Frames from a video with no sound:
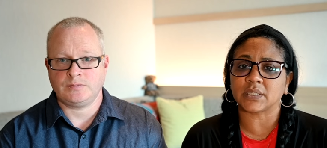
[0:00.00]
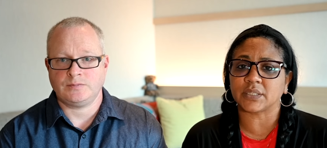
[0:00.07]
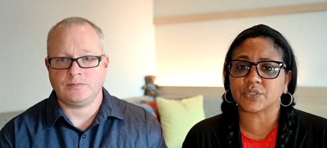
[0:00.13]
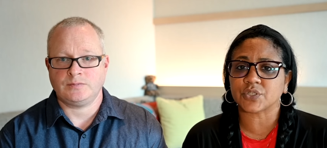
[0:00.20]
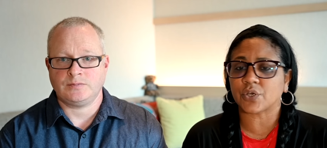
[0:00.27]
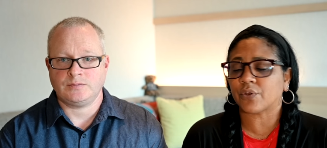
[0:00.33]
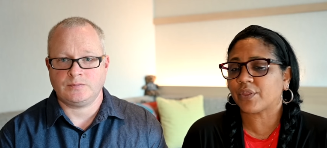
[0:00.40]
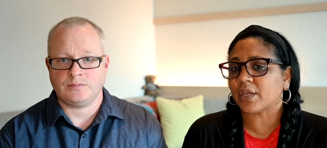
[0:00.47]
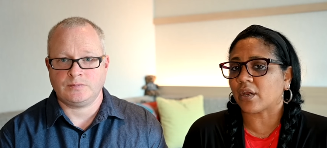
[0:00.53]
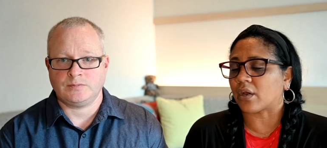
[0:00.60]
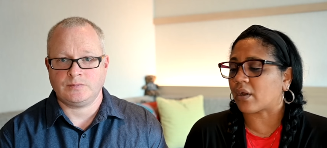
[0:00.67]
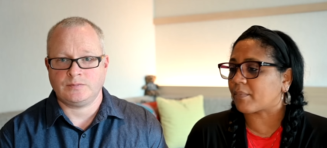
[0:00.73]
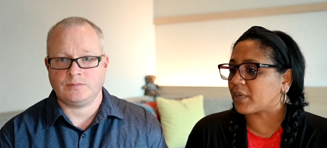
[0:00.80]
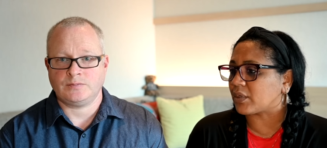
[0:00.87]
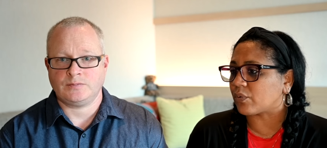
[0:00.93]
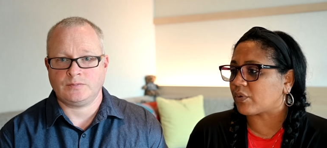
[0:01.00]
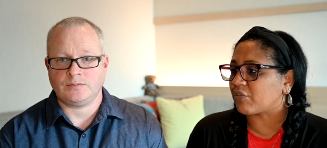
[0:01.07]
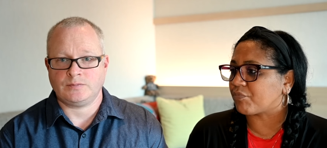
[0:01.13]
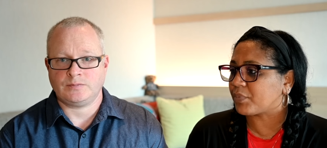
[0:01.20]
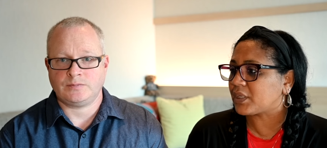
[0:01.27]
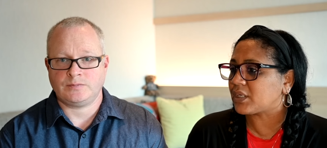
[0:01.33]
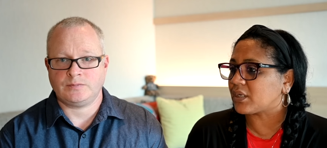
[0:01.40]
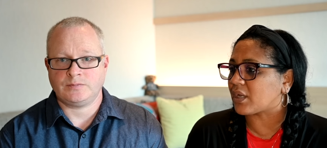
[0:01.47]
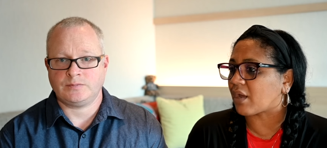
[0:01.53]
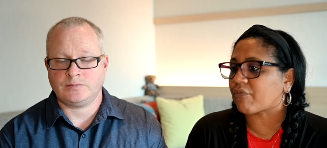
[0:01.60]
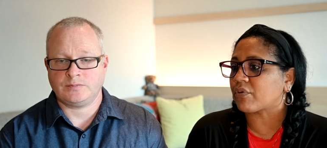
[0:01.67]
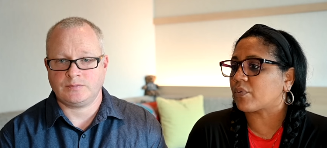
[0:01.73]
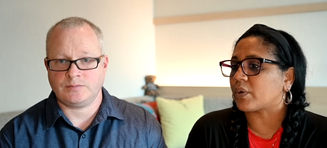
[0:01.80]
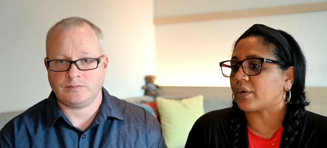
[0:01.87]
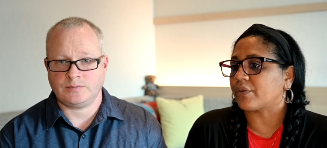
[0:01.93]
Speaker 1: Let's go there. I mean, we've been
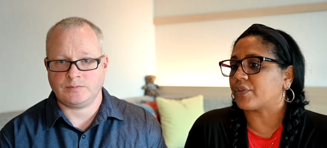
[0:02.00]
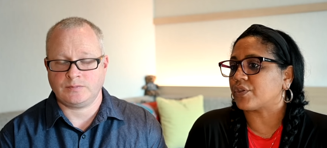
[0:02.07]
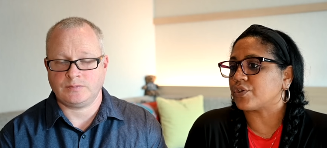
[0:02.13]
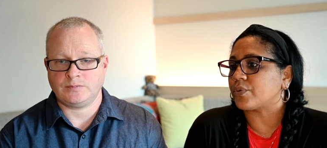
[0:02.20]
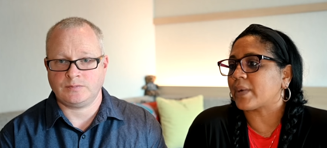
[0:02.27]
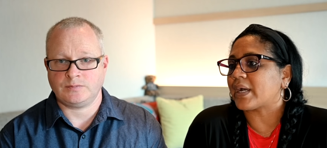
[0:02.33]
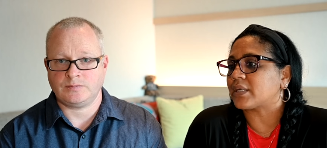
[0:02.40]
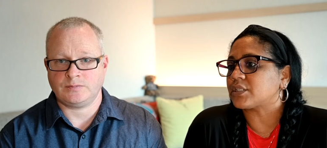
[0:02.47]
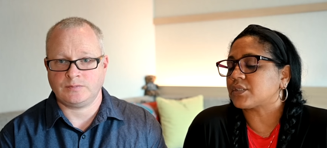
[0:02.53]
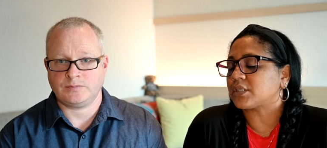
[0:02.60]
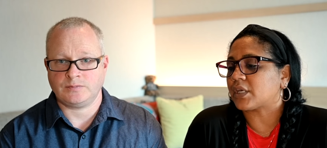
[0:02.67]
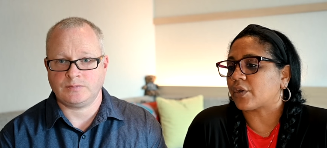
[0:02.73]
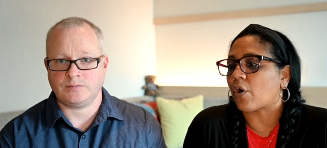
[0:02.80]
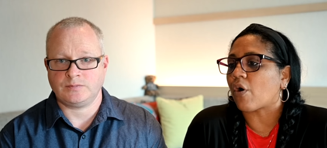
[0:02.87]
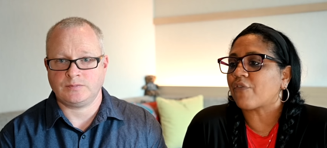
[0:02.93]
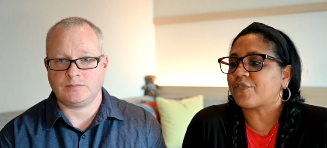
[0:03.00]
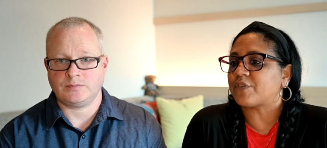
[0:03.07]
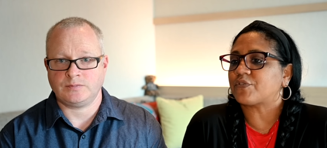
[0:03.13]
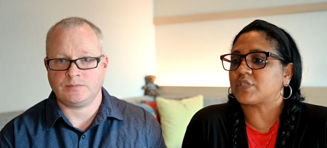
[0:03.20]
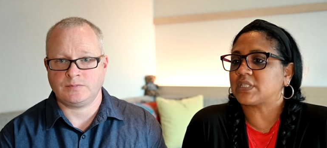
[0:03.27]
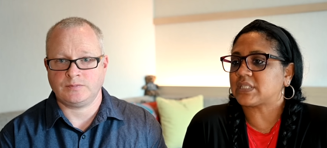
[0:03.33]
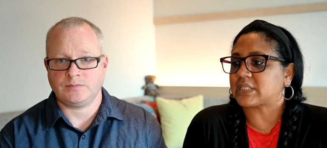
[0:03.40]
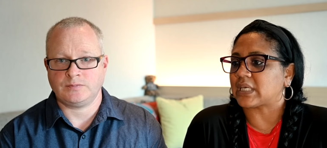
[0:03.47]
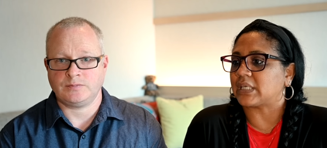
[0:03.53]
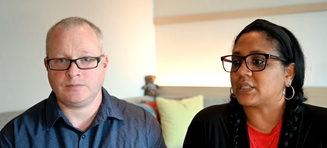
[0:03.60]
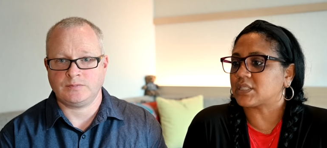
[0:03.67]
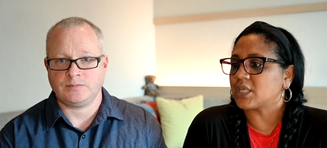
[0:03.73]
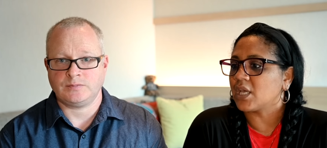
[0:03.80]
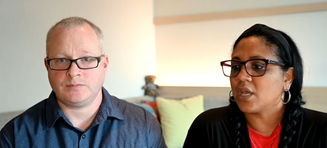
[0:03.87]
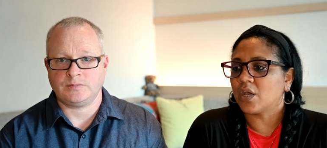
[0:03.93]
everywhere in the U.S., hit all 50
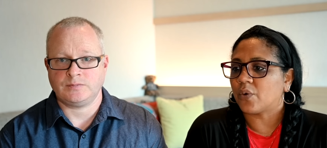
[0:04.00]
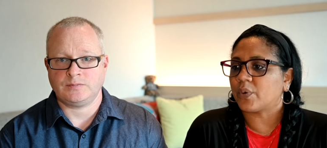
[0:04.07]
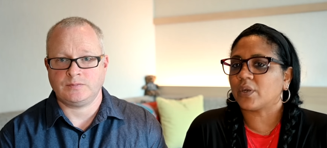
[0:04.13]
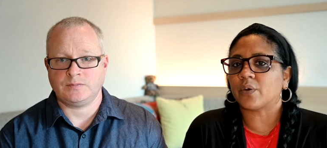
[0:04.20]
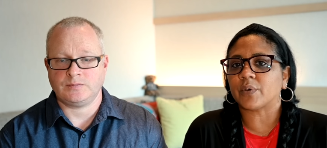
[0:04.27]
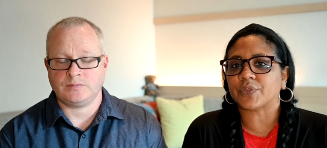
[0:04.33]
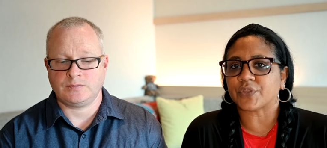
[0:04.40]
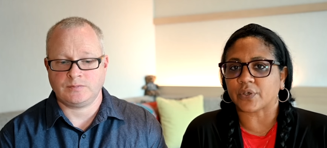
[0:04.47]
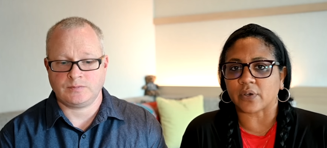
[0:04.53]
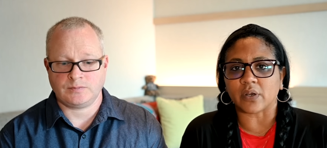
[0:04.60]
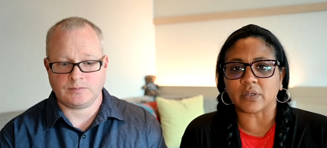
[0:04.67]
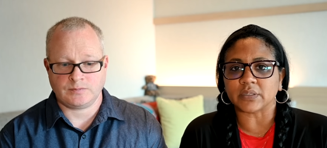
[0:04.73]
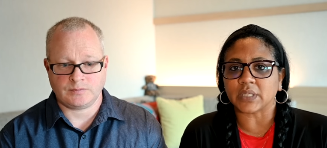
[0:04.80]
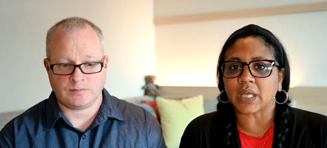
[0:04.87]
states. We know what they're all